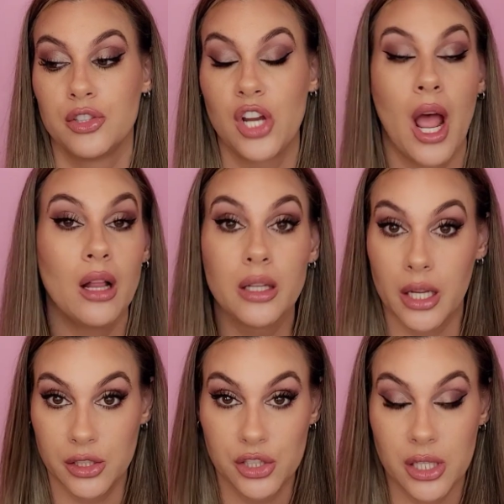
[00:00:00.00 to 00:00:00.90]

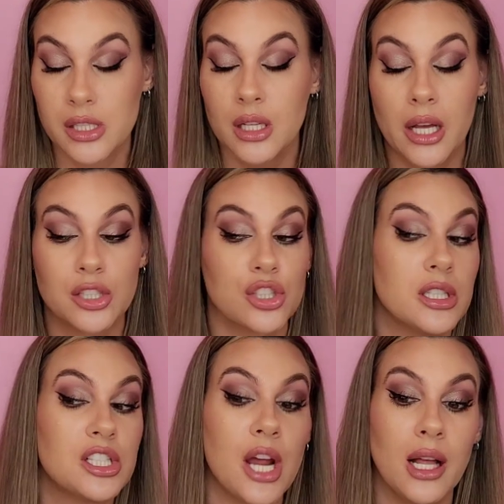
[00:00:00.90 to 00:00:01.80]
challenged,
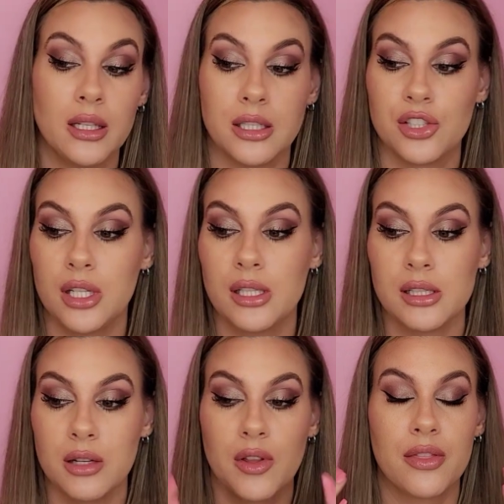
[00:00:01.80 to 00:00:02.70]
intellectually challenged, he
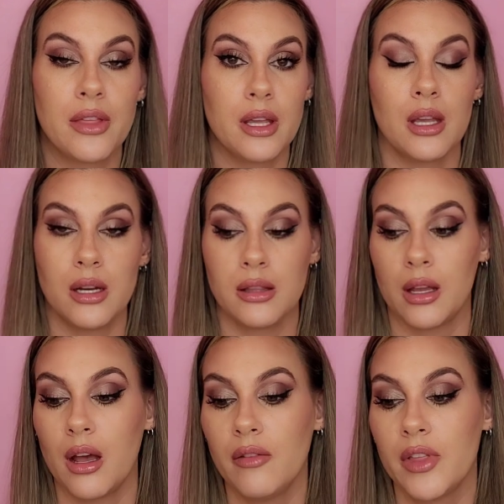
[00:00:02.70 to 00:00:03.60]
doesn't even think
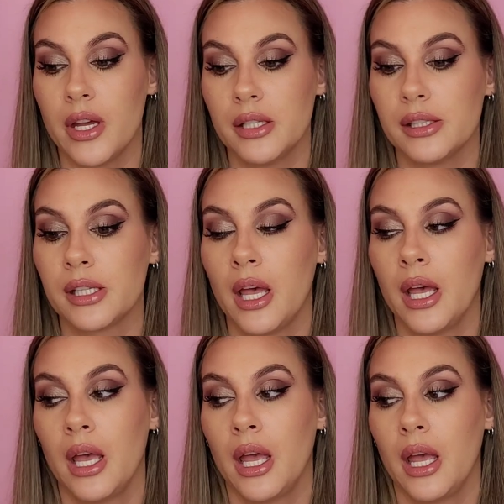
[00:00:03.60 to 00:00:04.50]
anything of this.
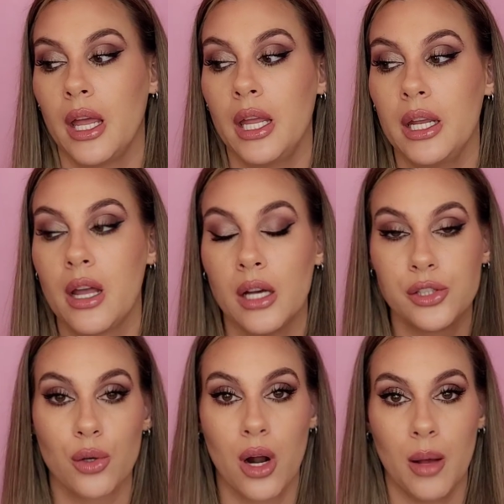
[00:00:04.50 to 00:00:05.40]
He
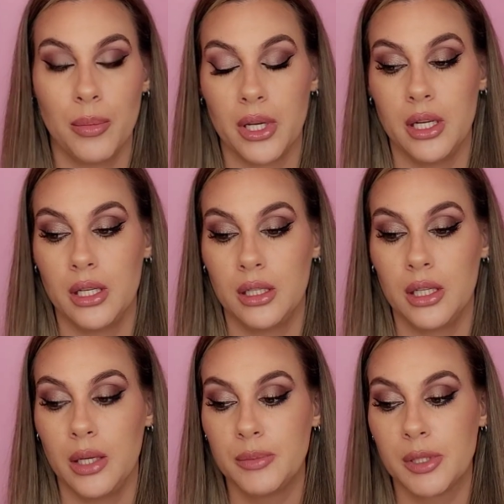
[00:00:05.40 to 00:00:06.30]
cuts her up. He
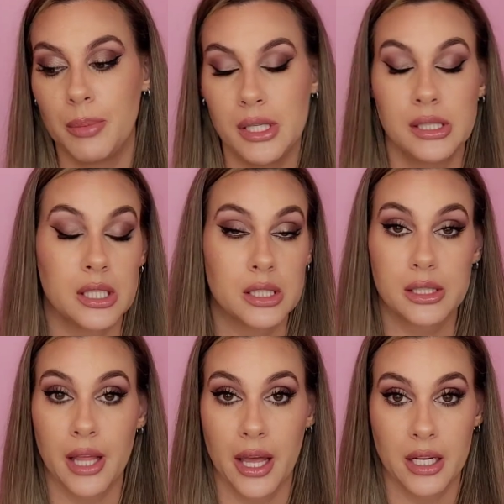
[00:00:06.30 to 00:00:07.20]
keeps the pieces
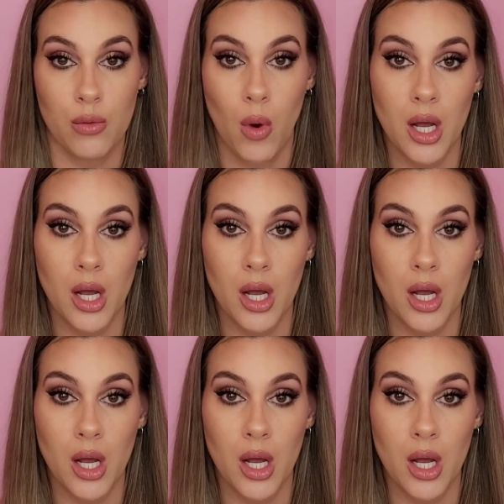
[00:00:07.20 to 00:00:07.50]
that he